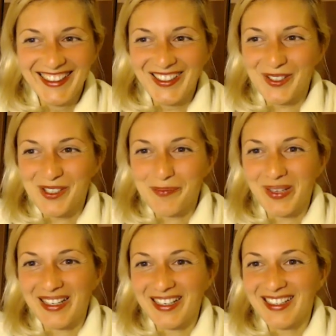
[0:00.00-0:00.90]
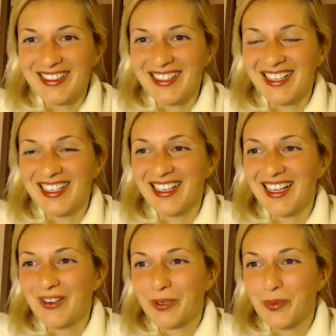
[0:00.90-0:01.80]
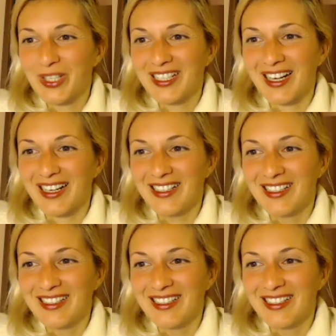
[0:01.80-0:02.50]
Who's speaking, Daniela or Monica?